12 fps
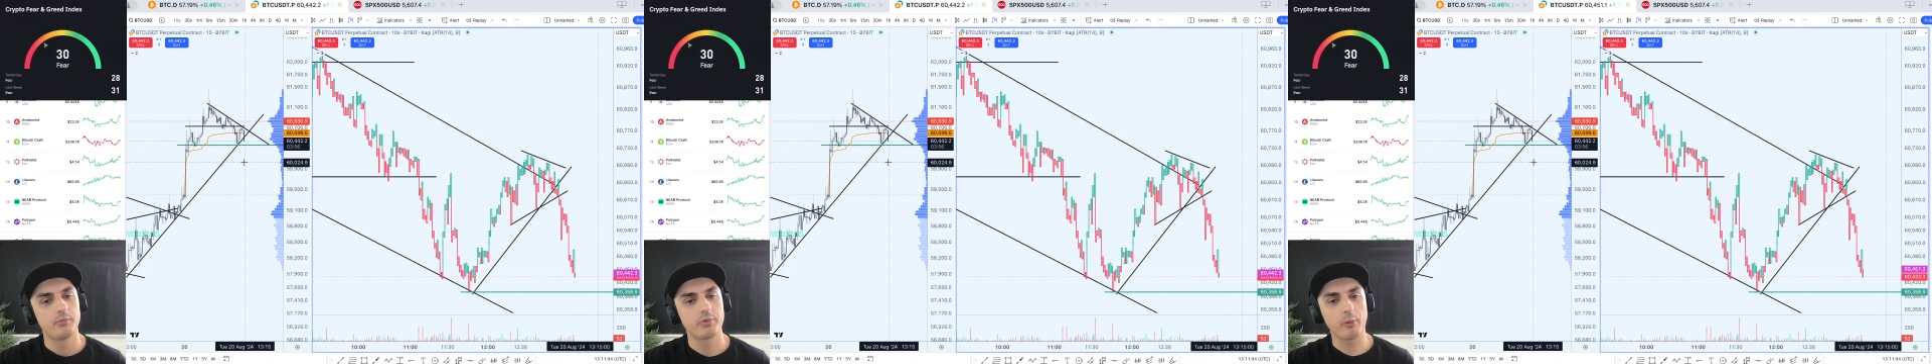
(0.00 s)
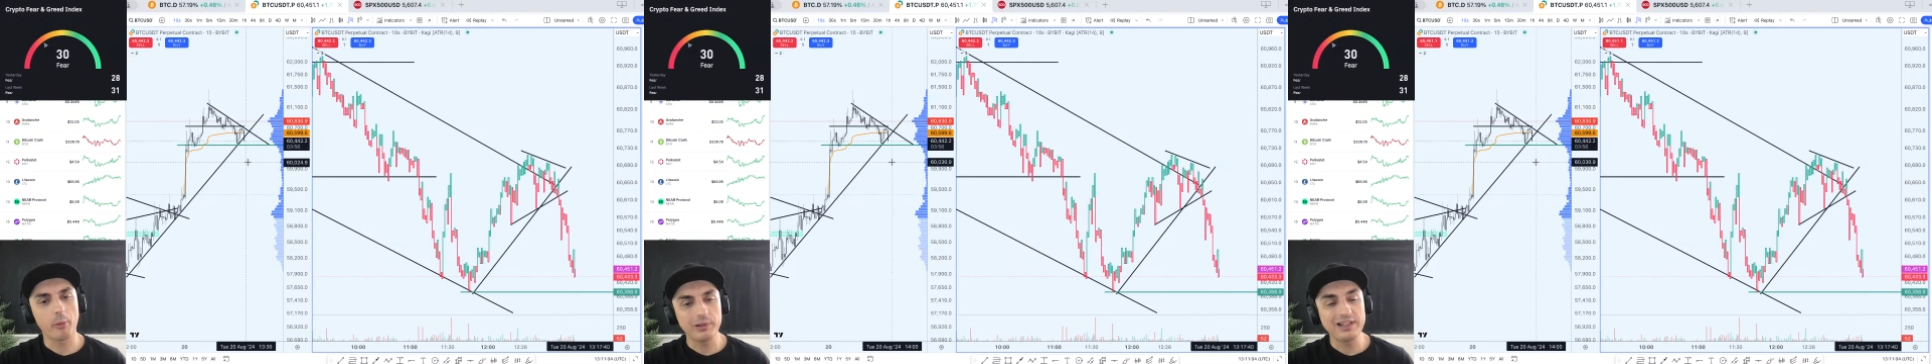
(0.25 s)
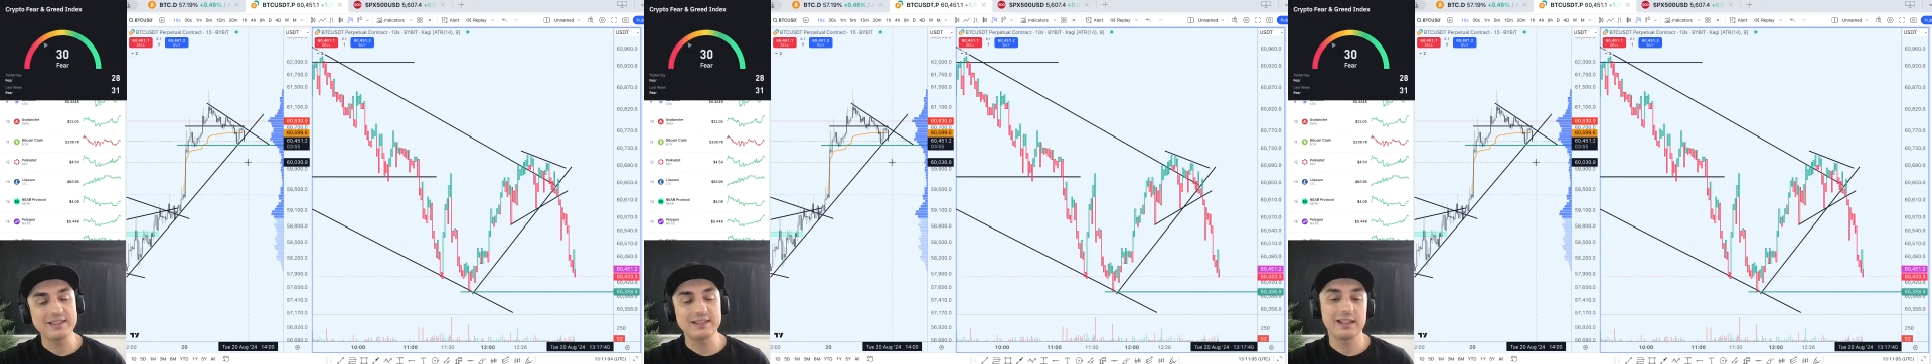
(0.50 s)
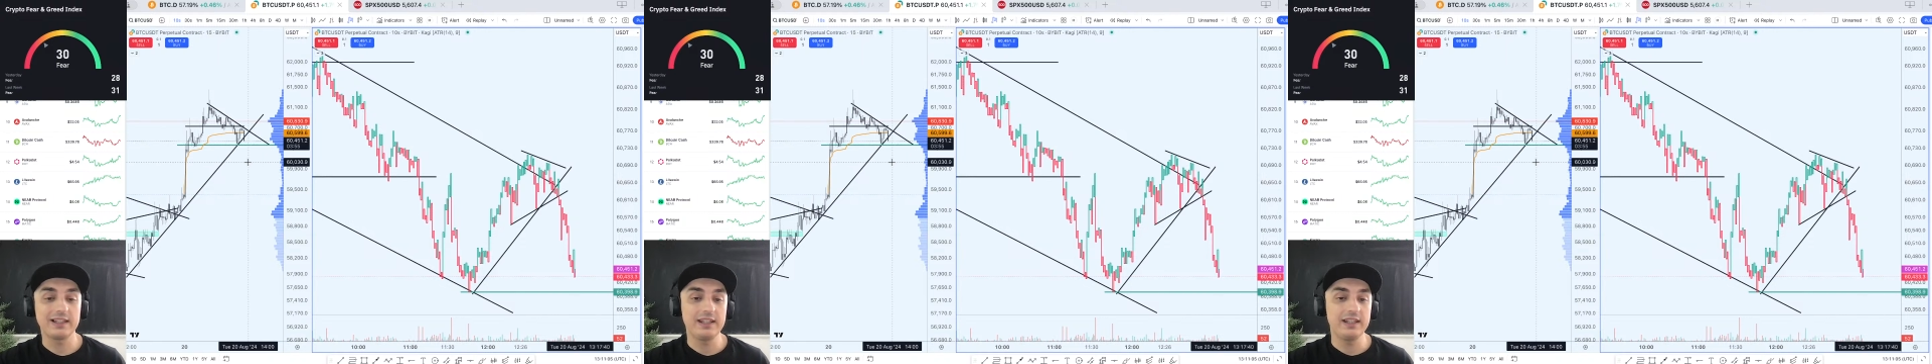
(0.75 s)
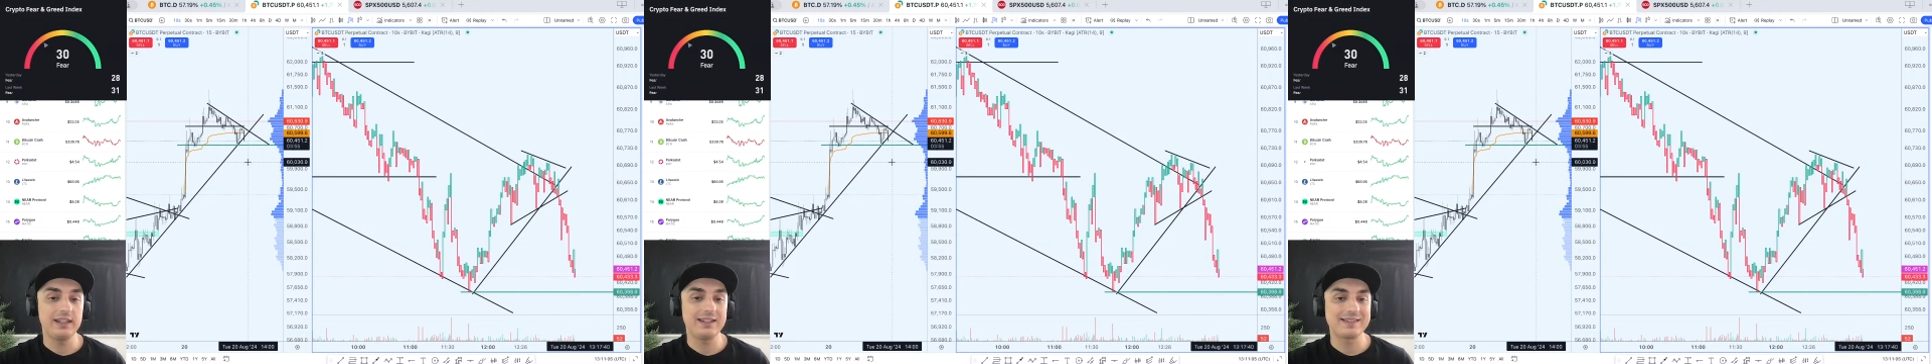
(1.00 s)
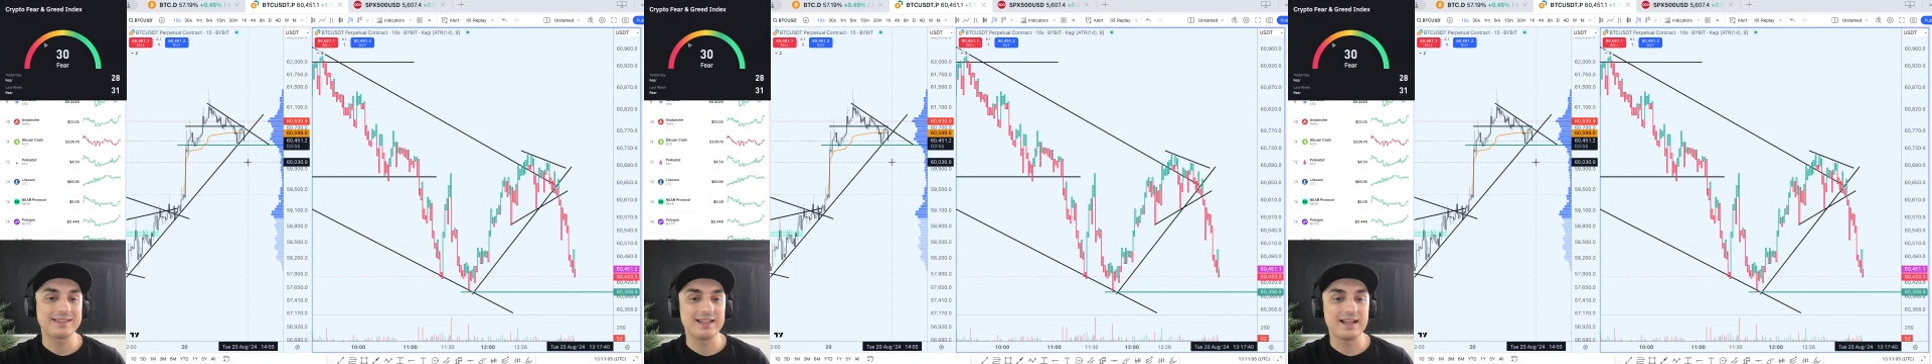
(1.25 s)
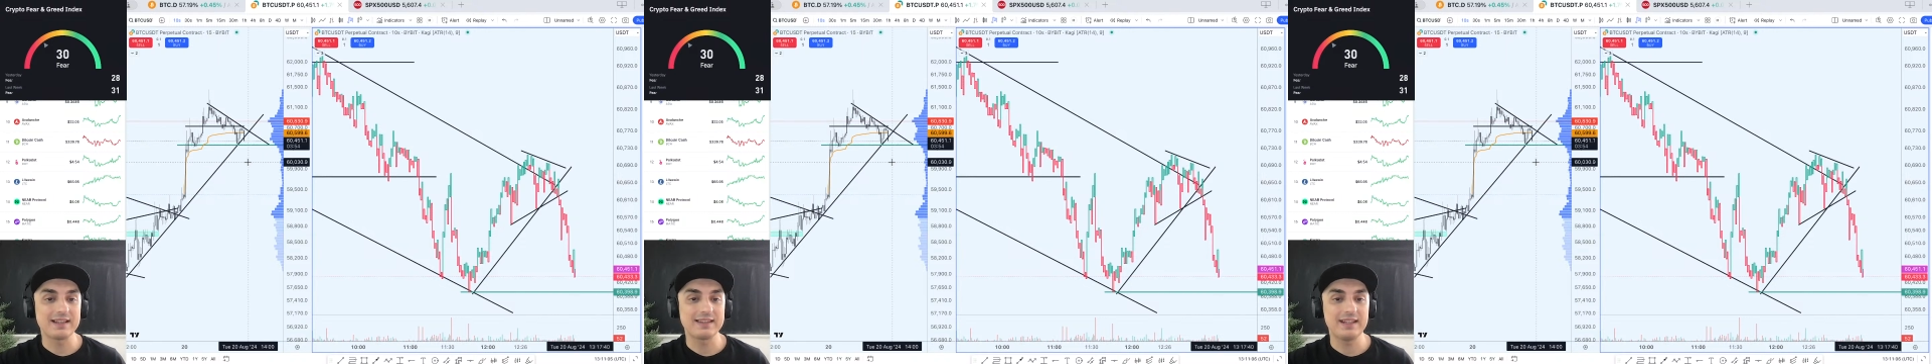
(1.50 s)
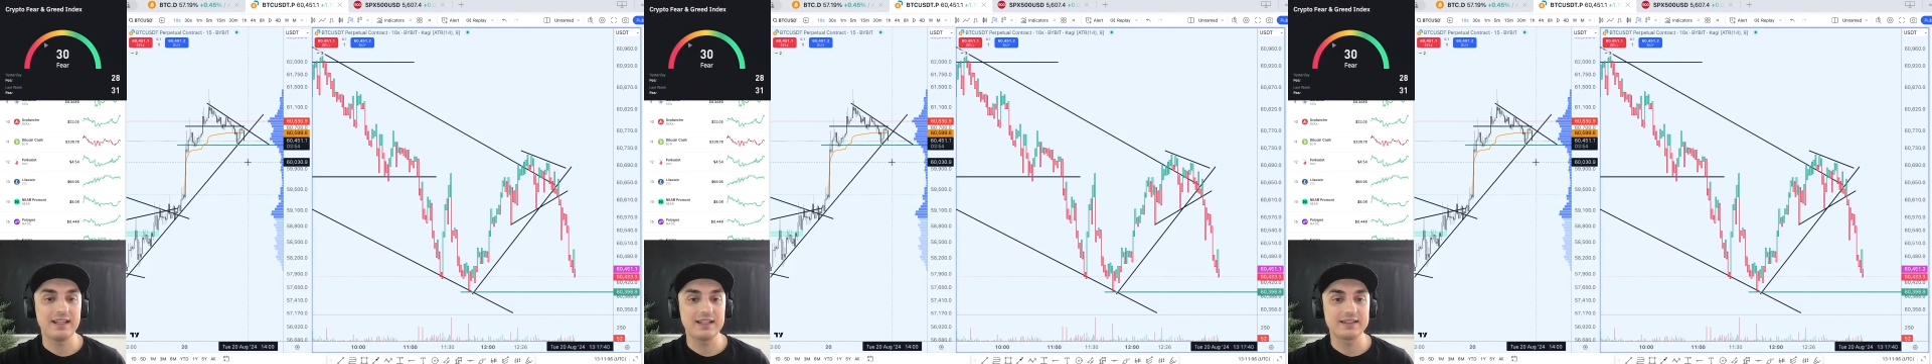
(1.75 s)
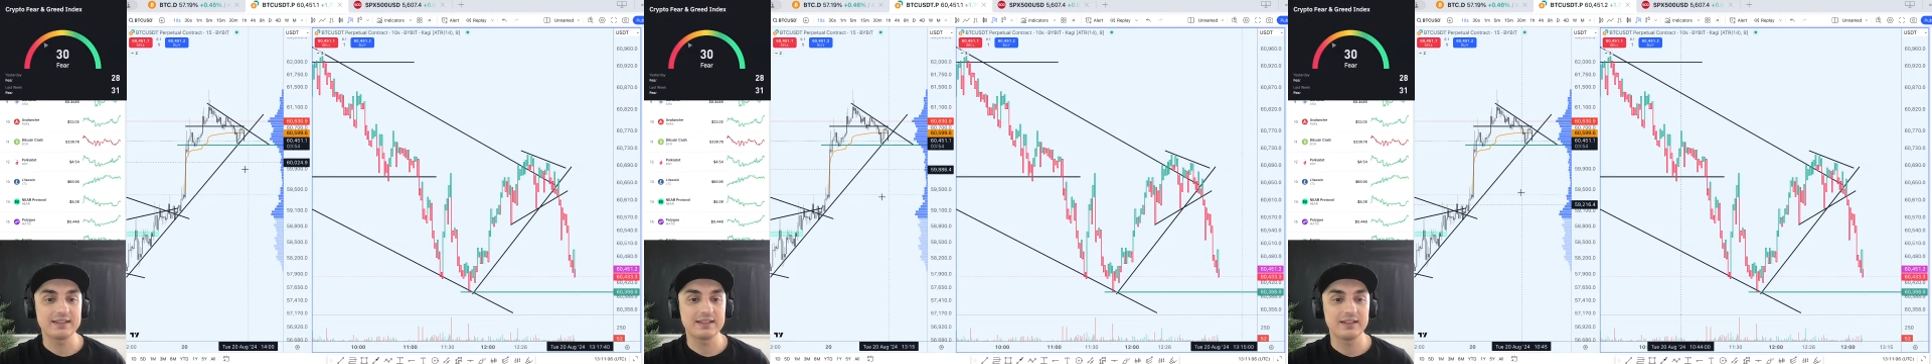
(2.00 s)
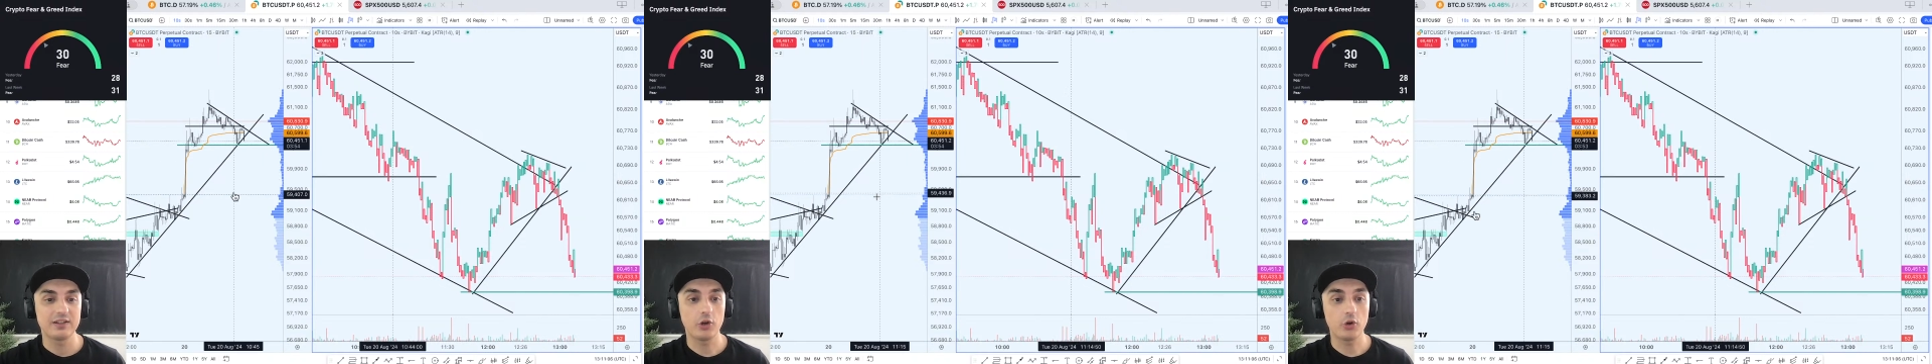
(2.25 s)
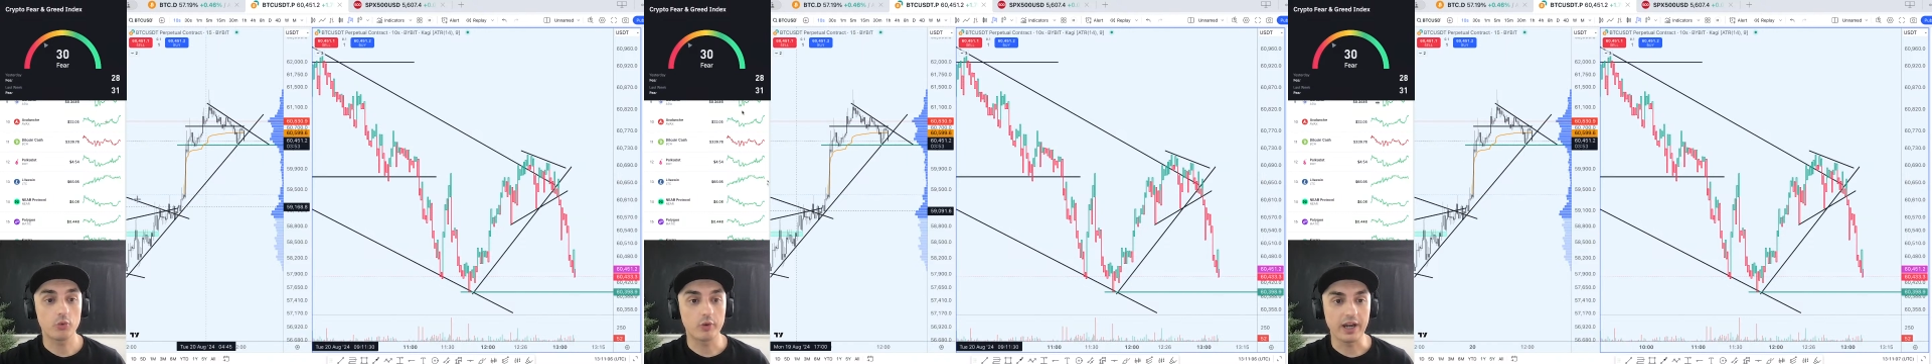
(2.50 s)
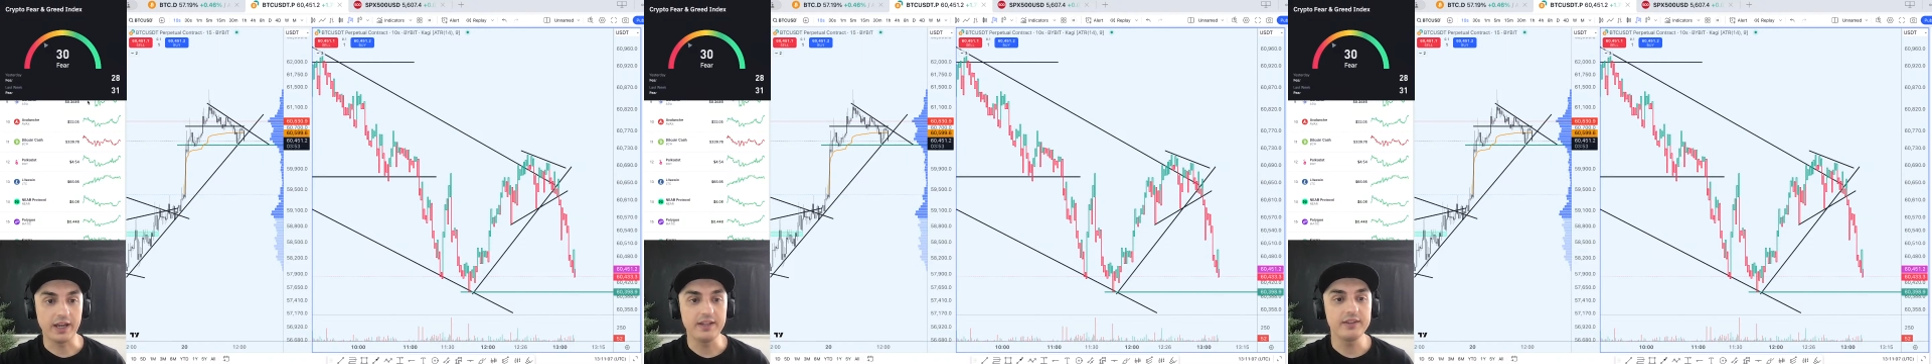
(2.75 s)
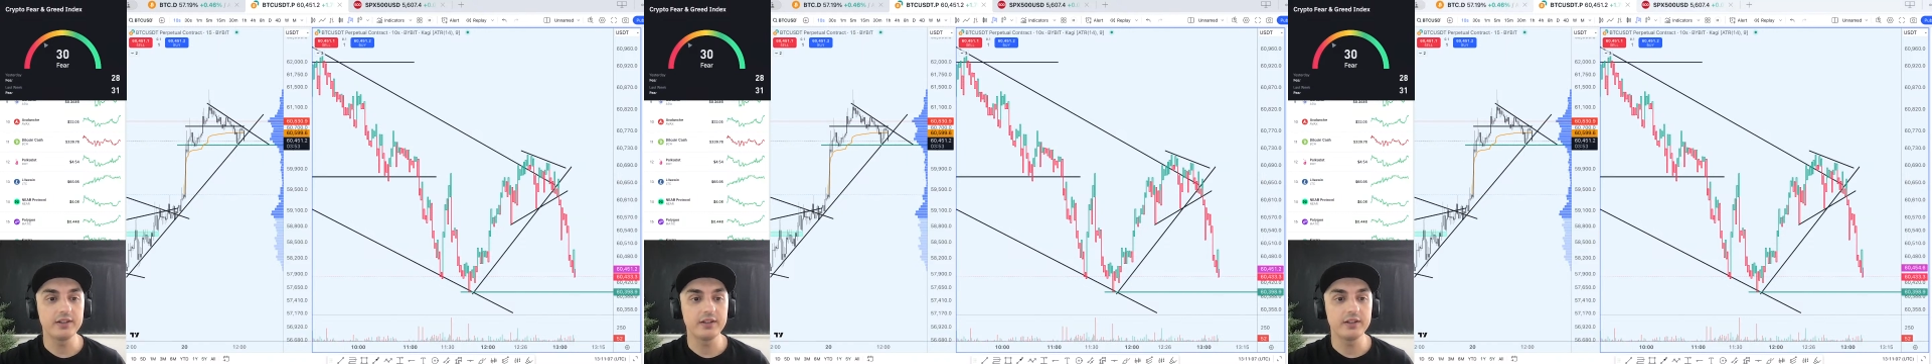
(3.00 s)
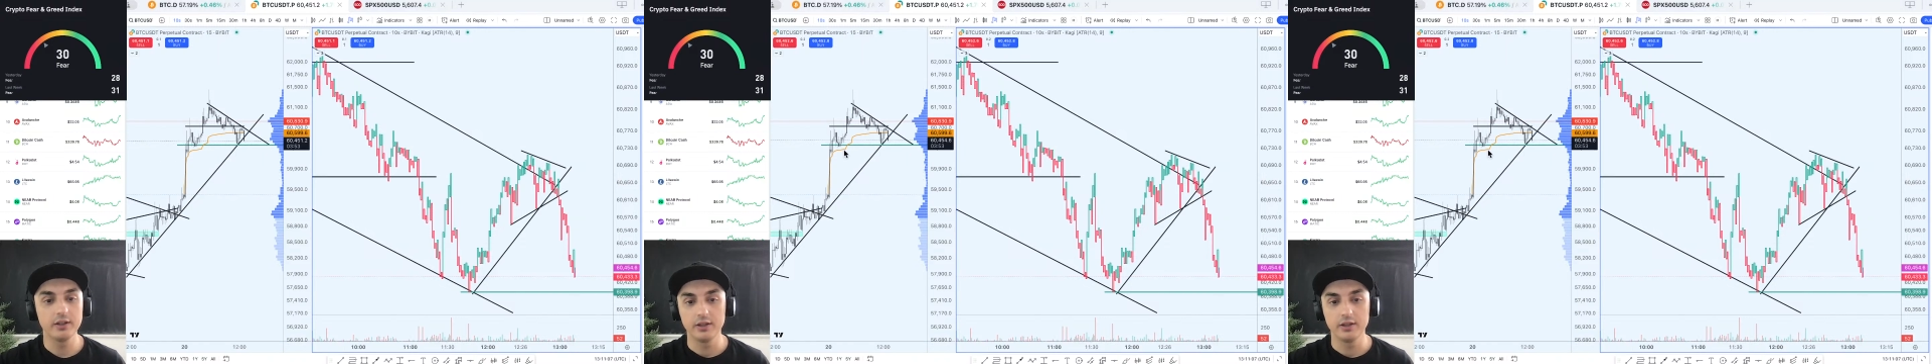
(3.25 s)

probabilistically it's not that great,